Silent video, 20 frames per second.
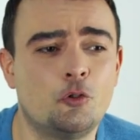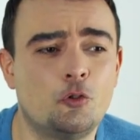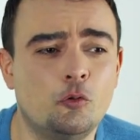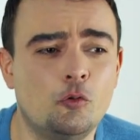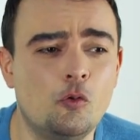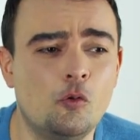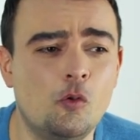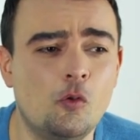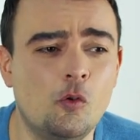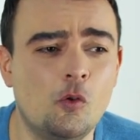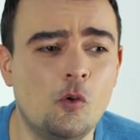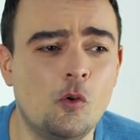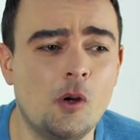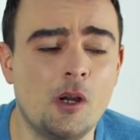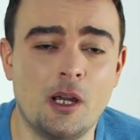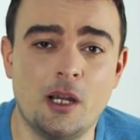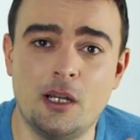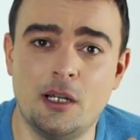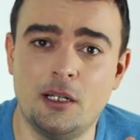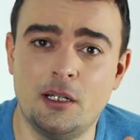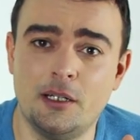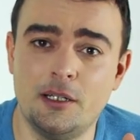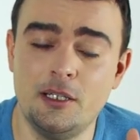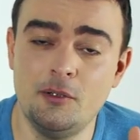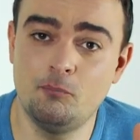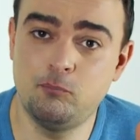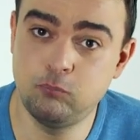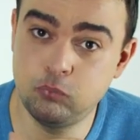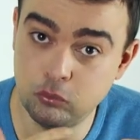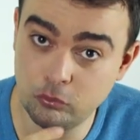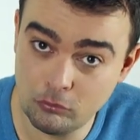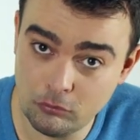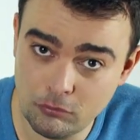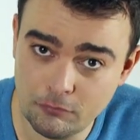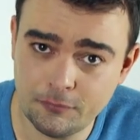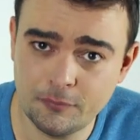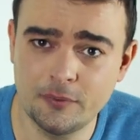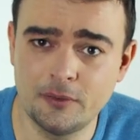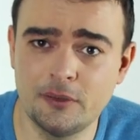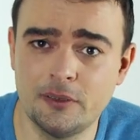to
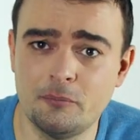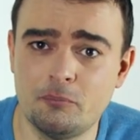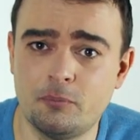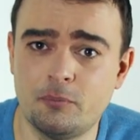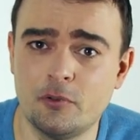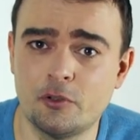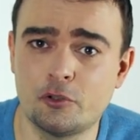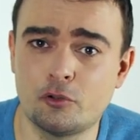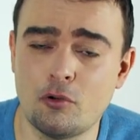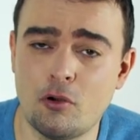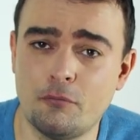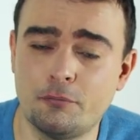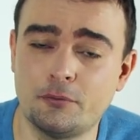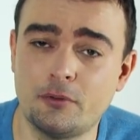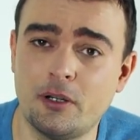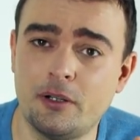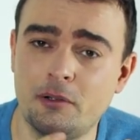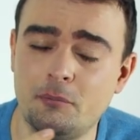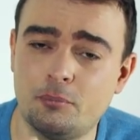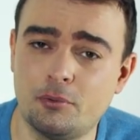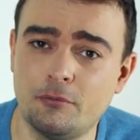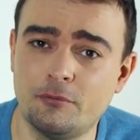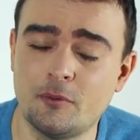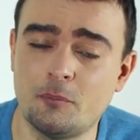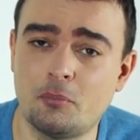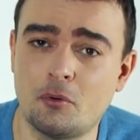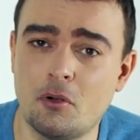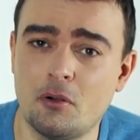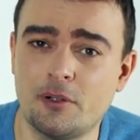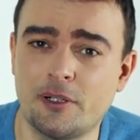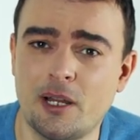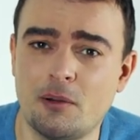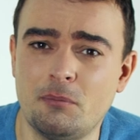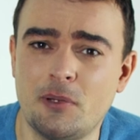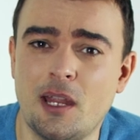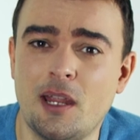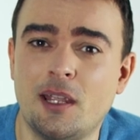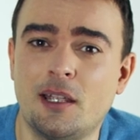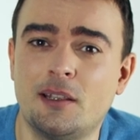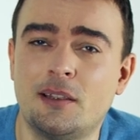improve the software, improve the program,
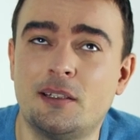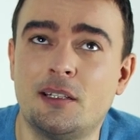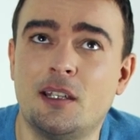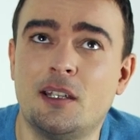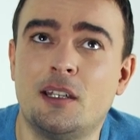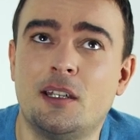and